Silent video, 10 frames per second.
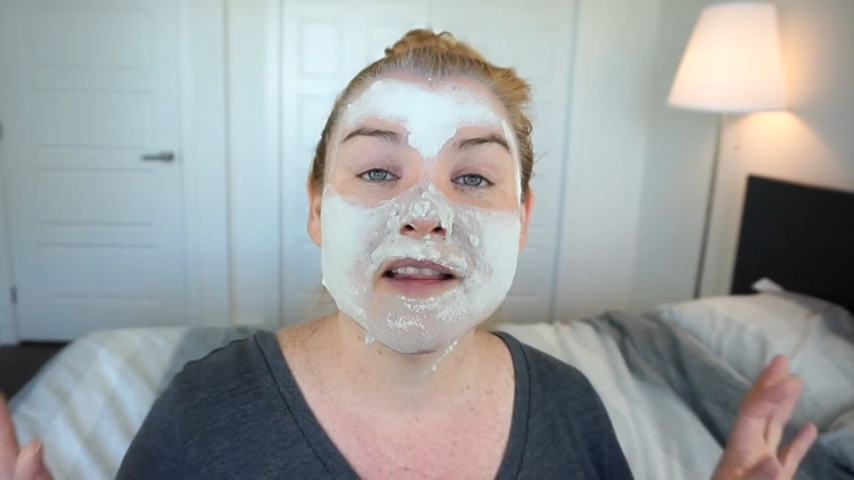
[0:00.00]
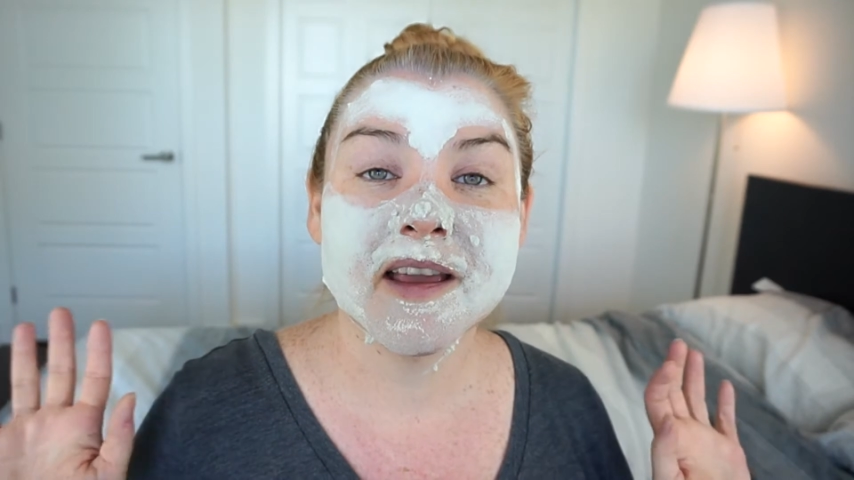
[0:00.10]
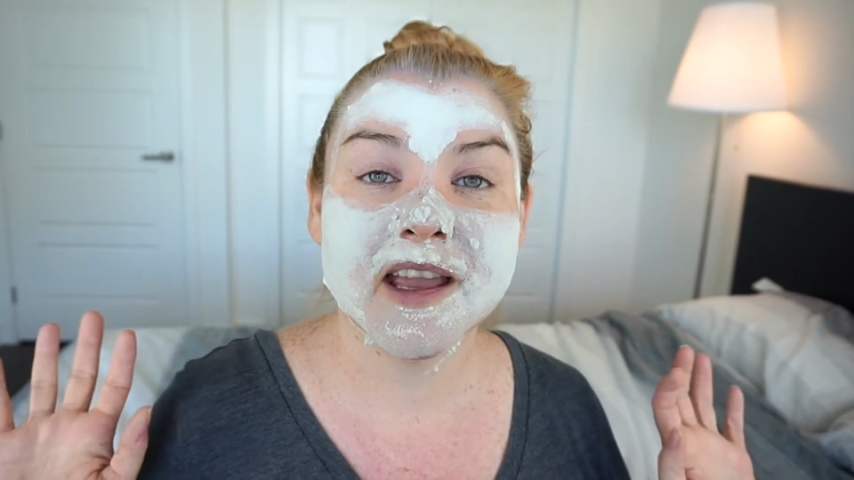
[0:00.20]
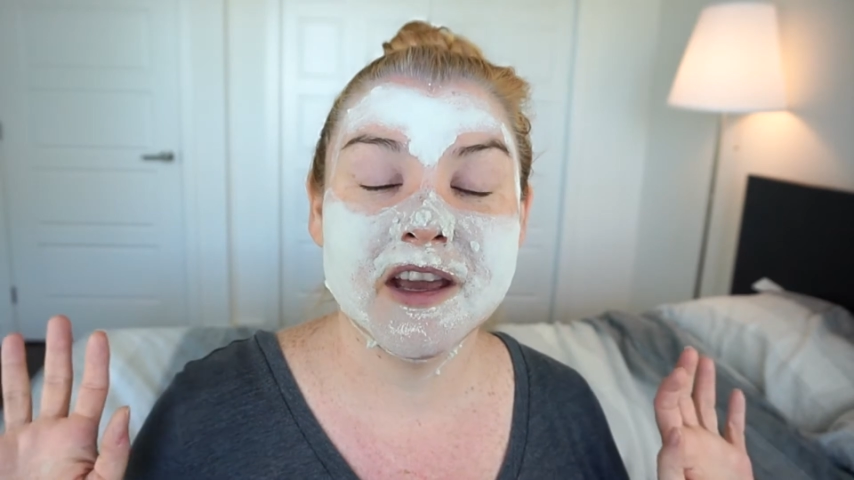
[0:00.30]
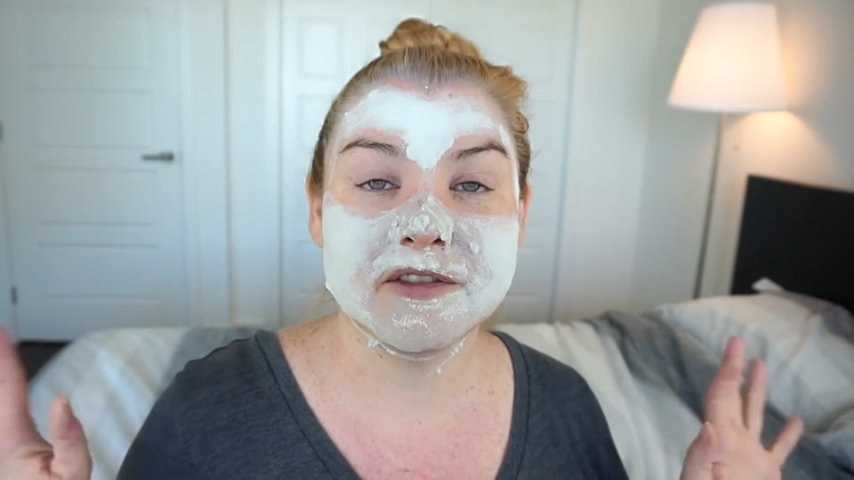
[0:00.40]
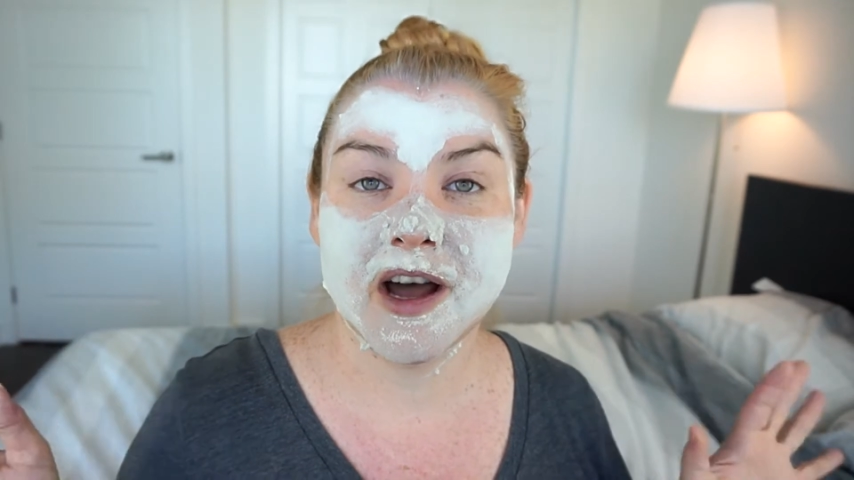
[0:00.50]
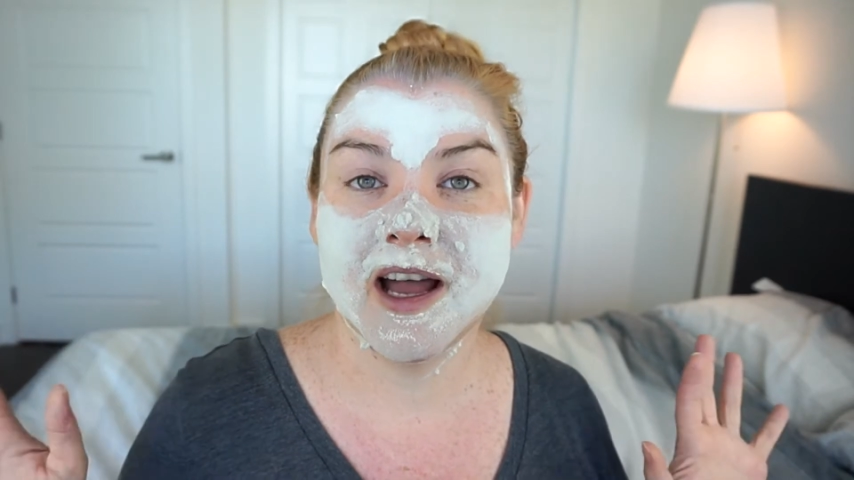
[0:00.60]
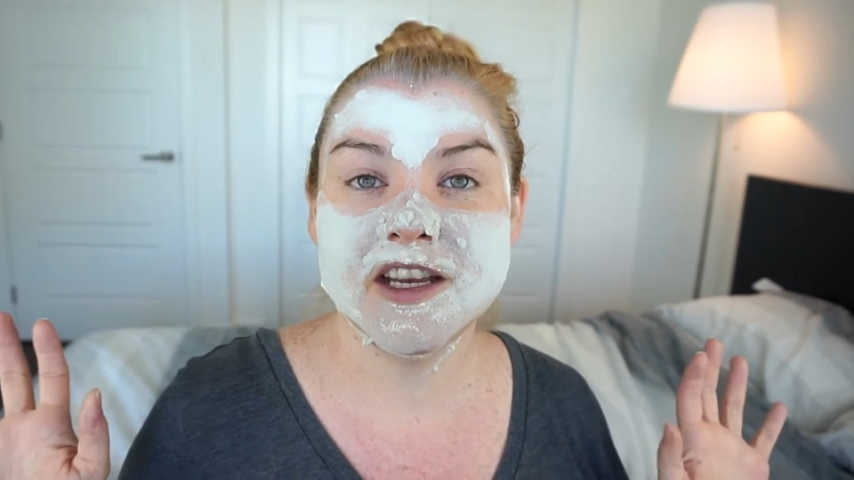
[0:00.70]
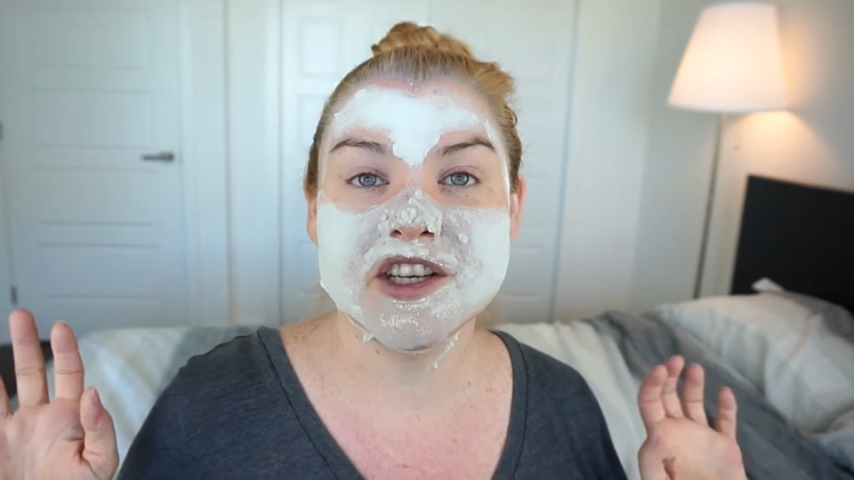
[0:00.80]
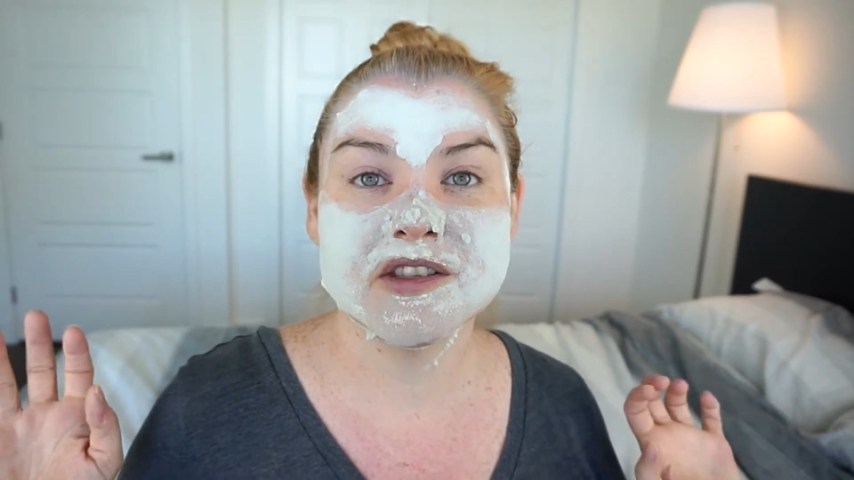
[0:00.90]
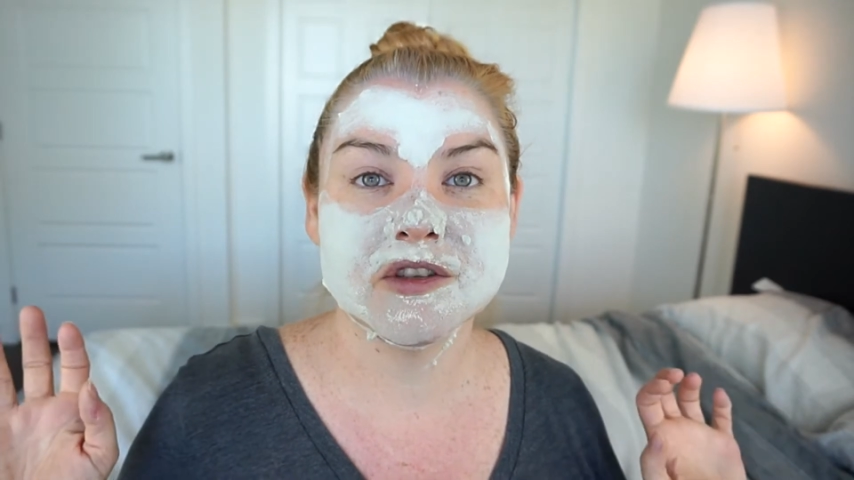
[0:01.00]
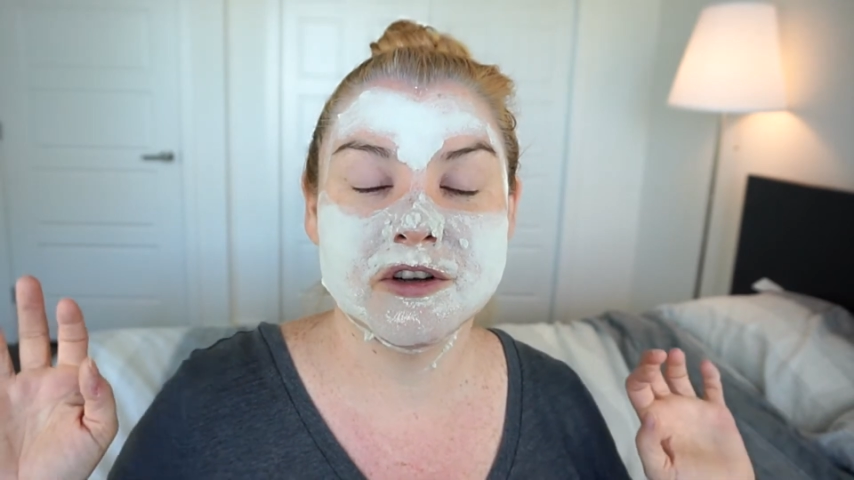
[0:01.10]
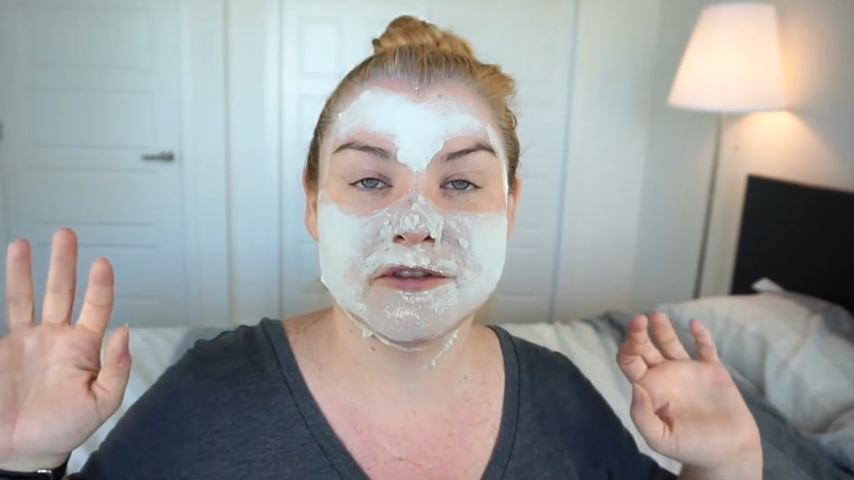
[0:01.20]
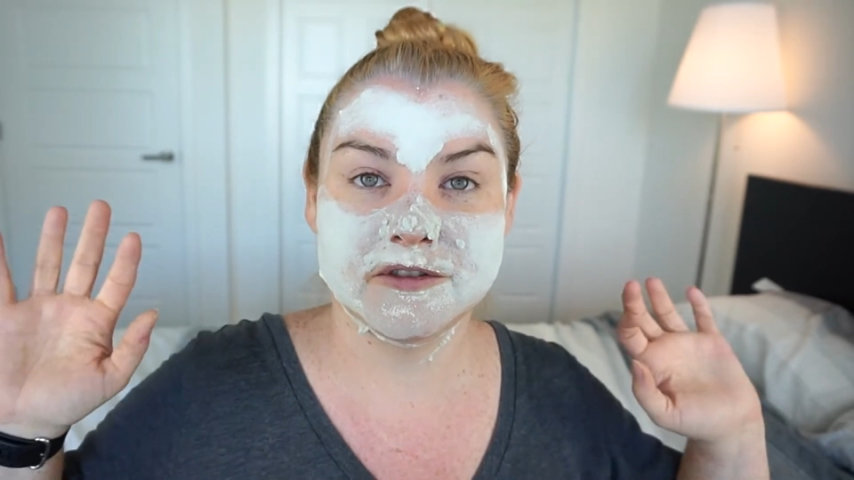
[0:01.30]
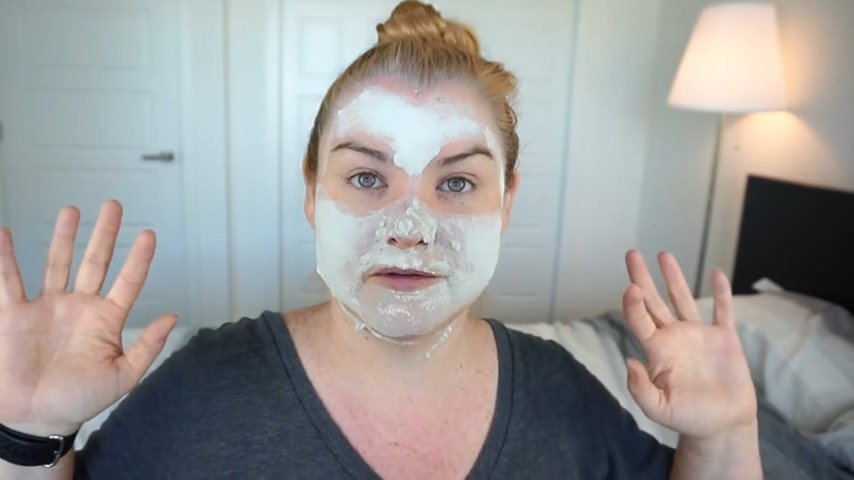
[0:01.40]
Like, if I just sort
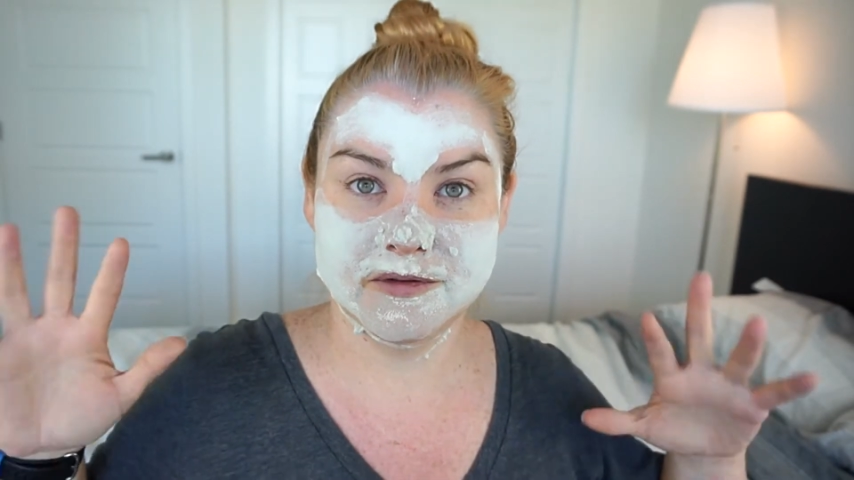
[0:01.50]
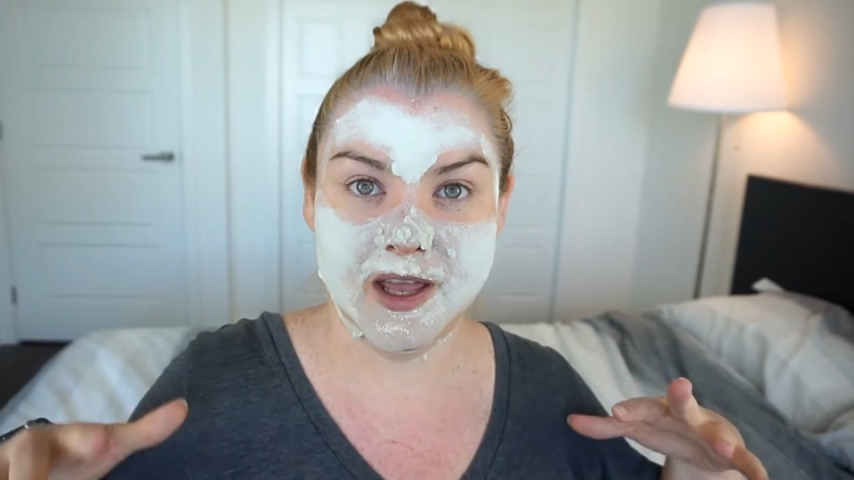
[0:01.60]
of